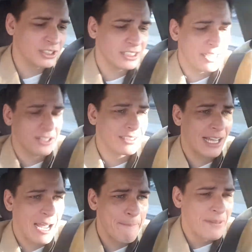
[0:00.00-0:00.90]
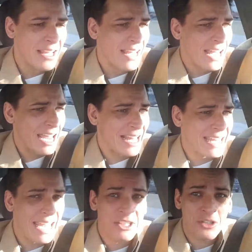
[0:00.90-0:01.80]
Standard Time. And in
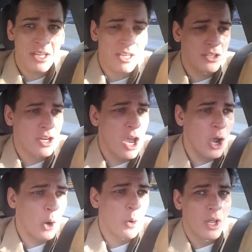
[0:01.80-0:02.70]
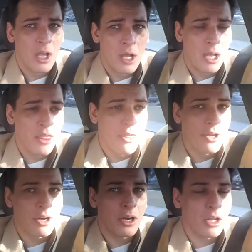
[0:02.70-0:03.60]
case you didn't know,
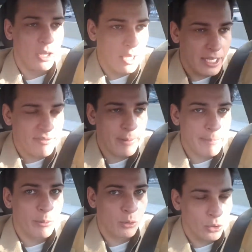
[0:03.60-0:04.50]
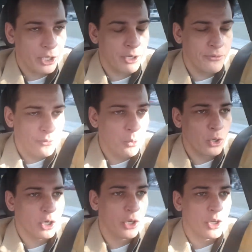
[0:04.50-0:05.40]
there are a lot of people looking
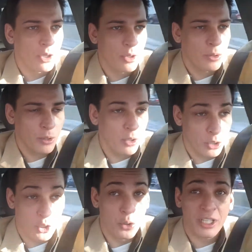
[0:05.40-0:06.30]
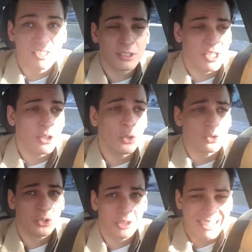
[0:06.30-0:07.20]
for Unix
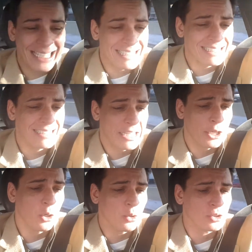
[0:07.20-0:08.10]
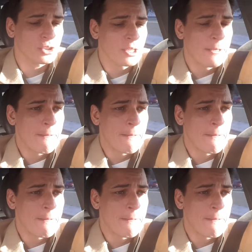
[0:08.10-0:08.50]
skills or Linux skills.